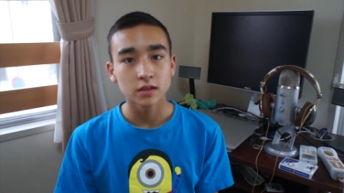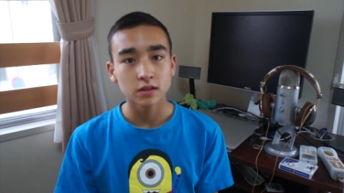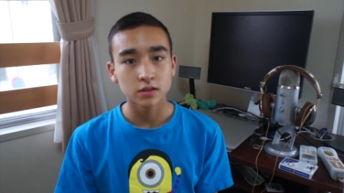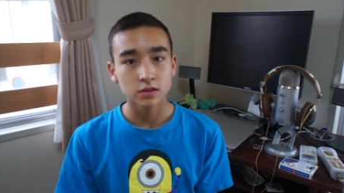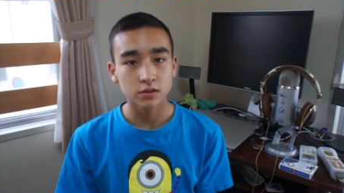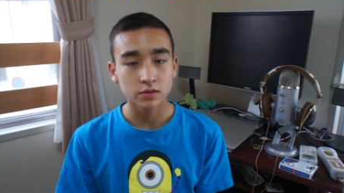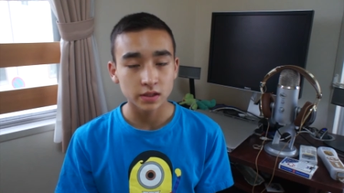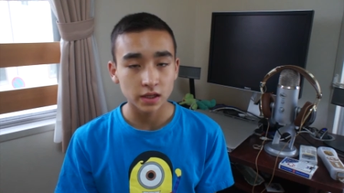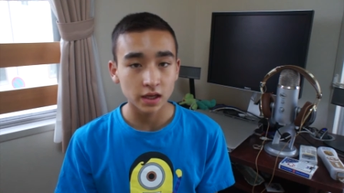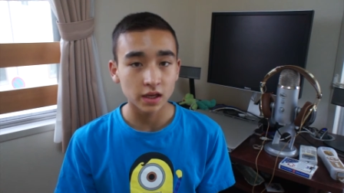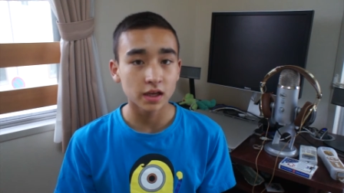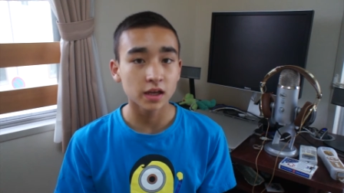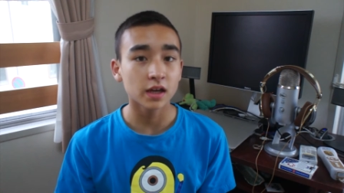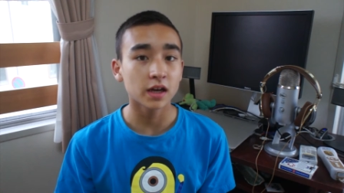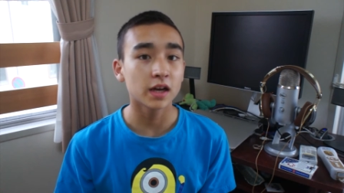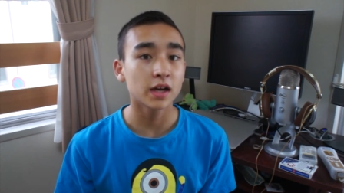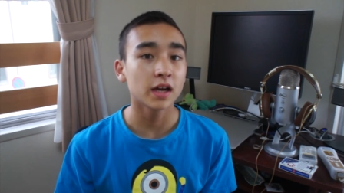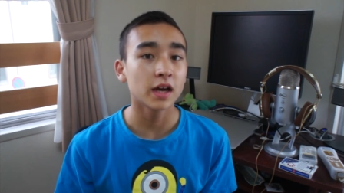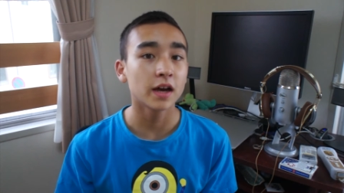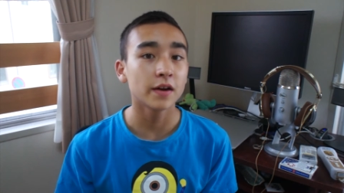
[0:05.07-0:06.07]
Today
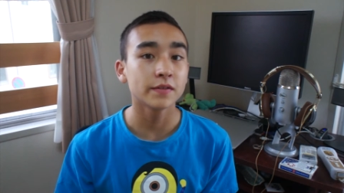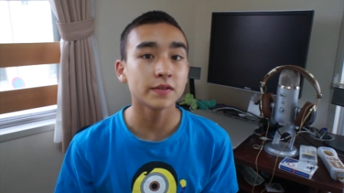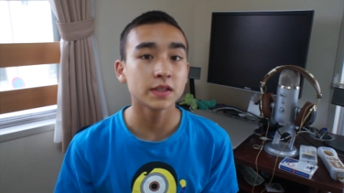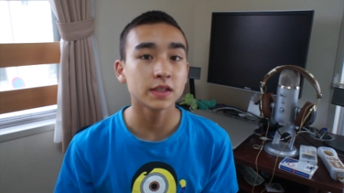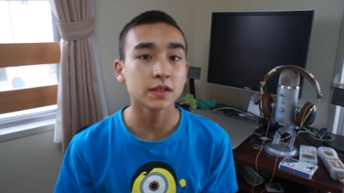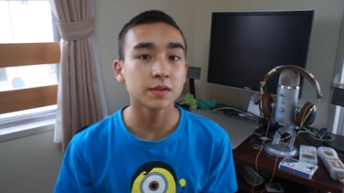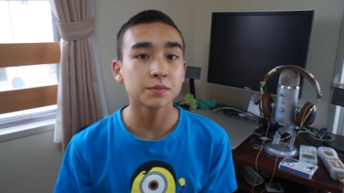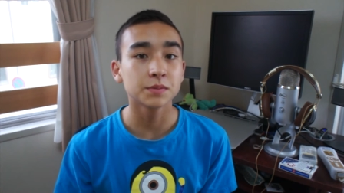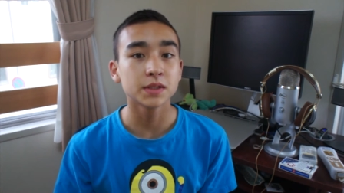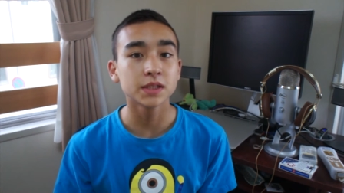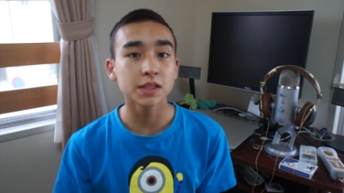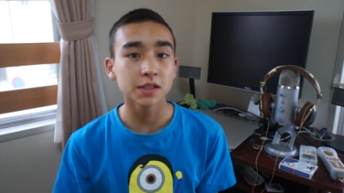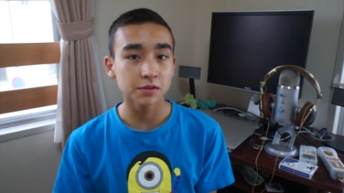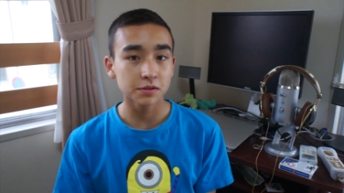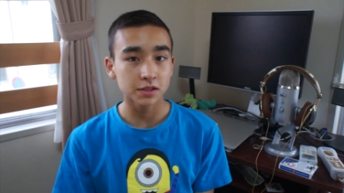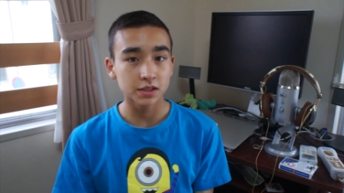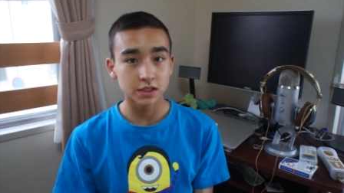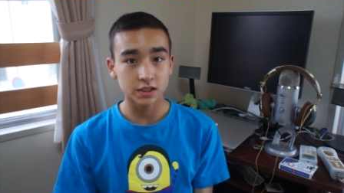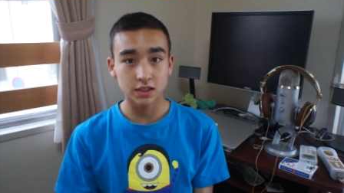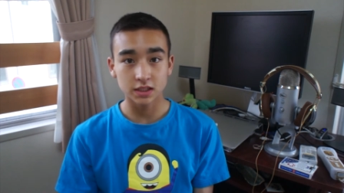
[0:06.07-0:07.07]
I have some
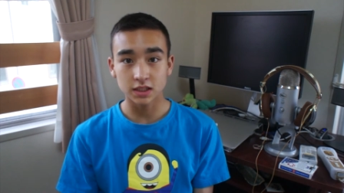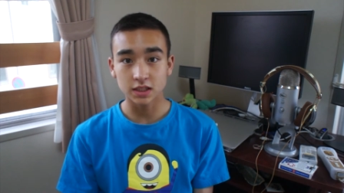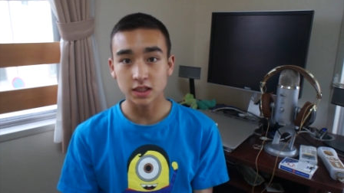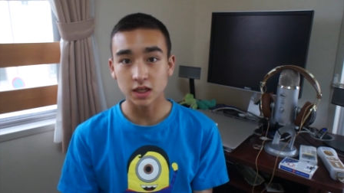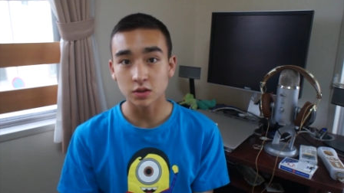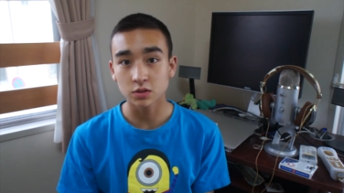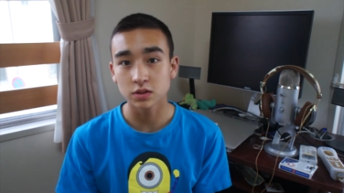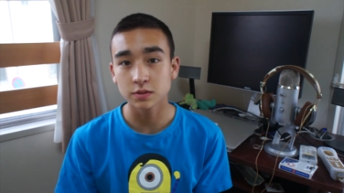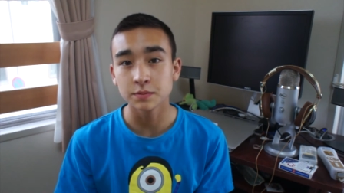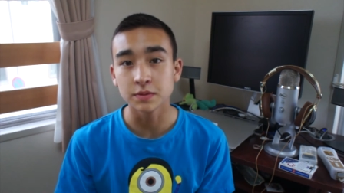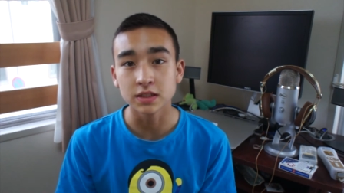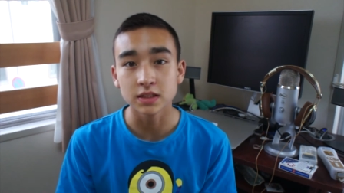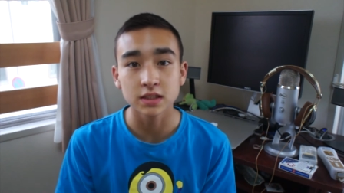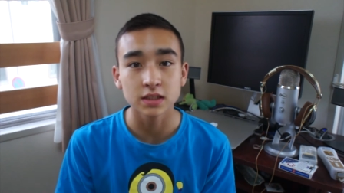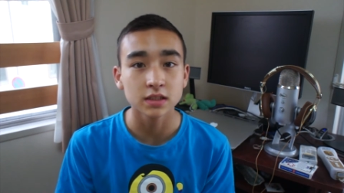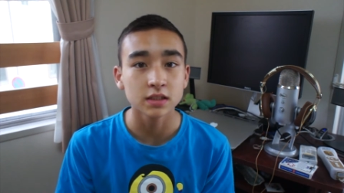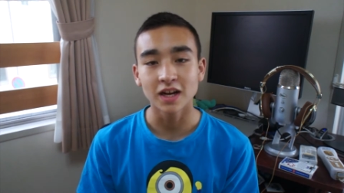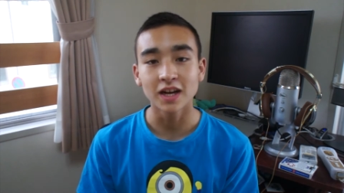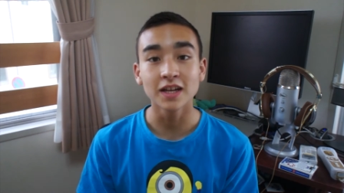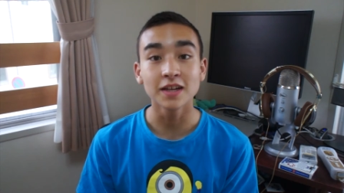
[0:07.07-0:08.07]
serious
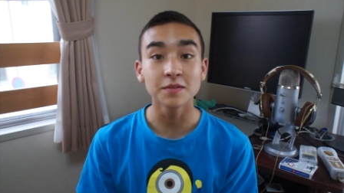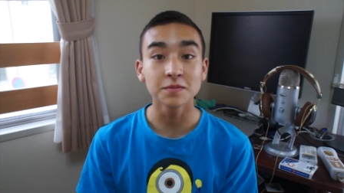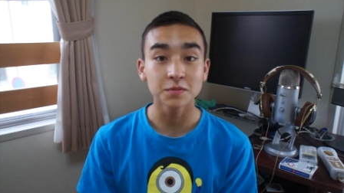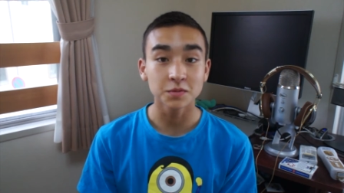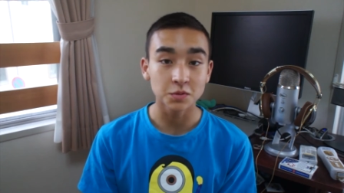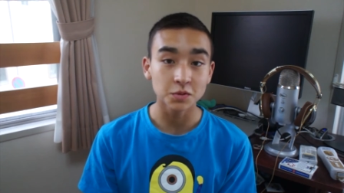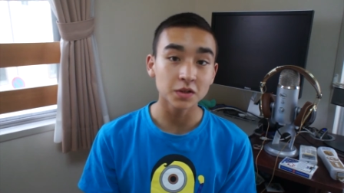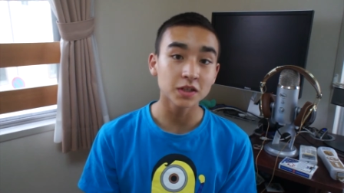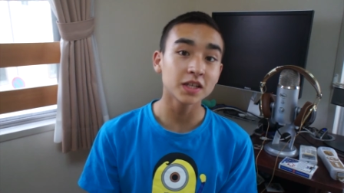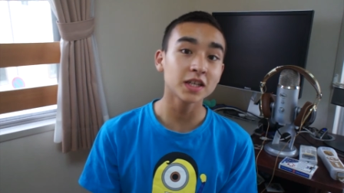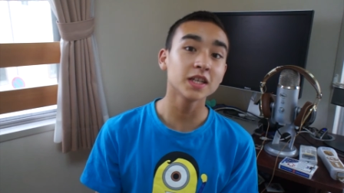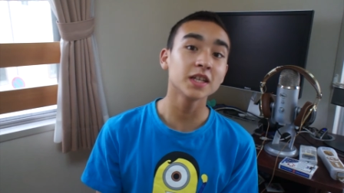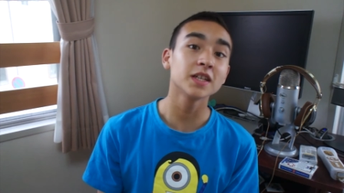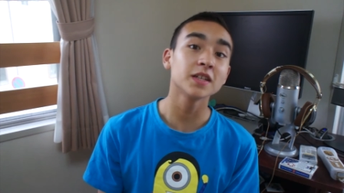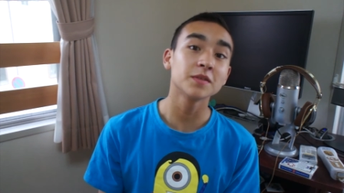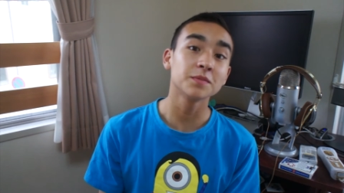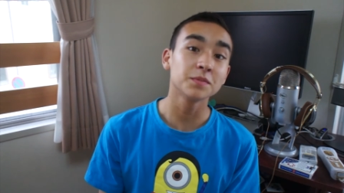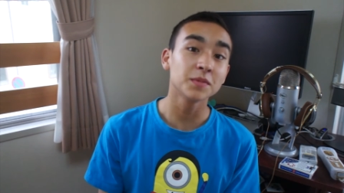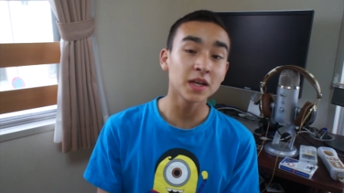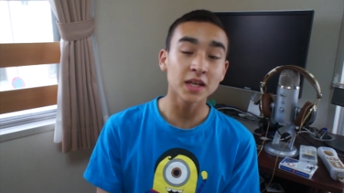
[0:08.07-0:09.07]
announcements. I am
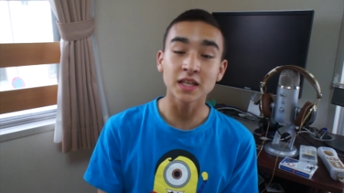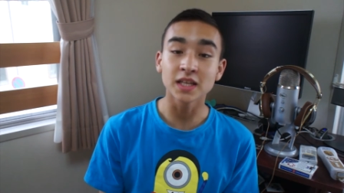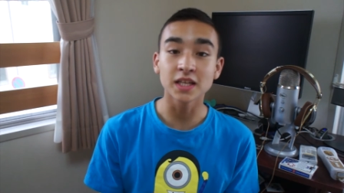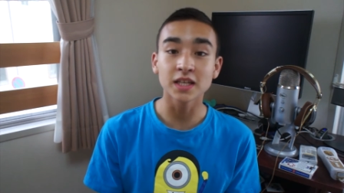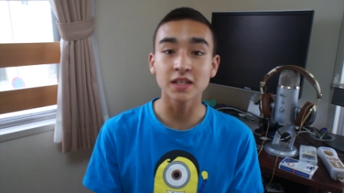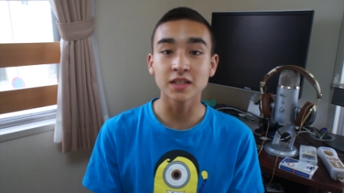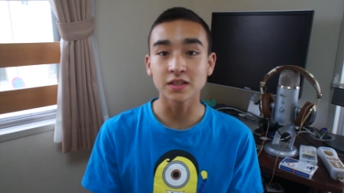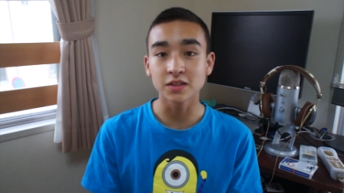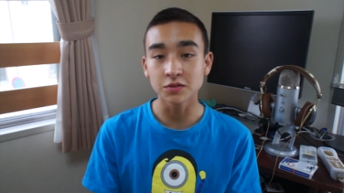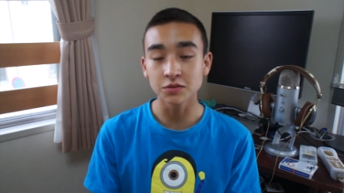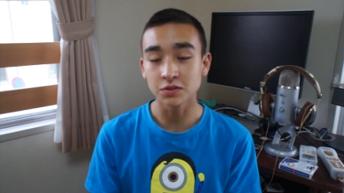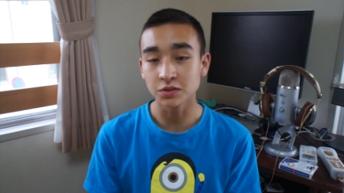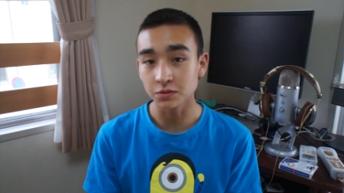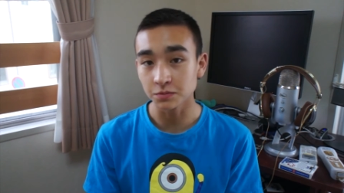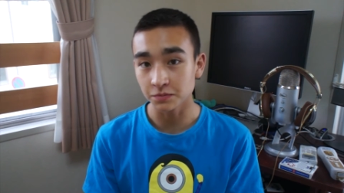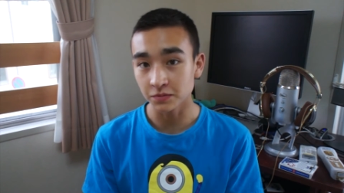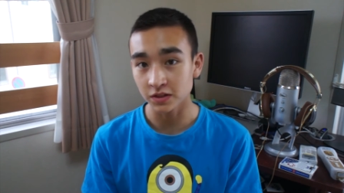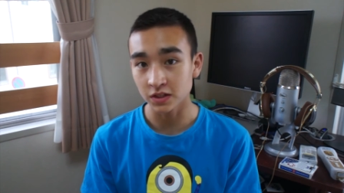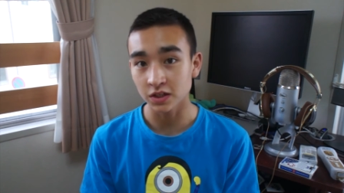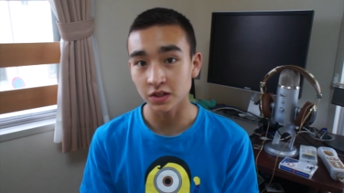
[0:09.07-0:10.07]
quitting making
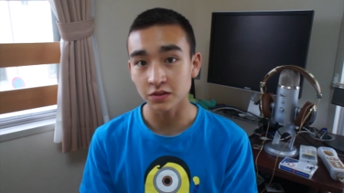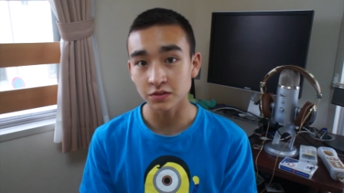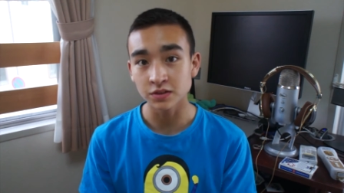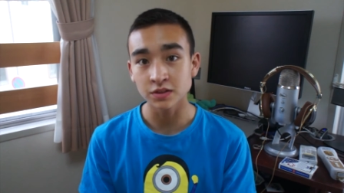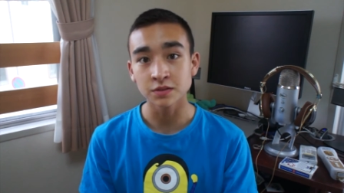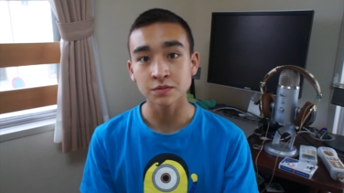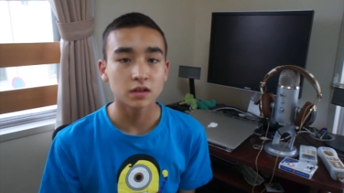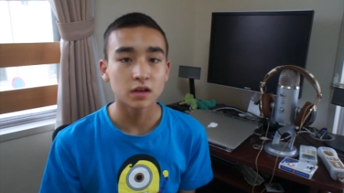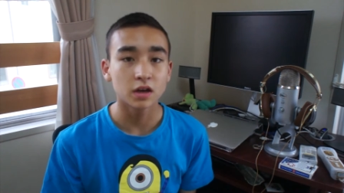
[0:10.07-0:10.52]
YouTube videos.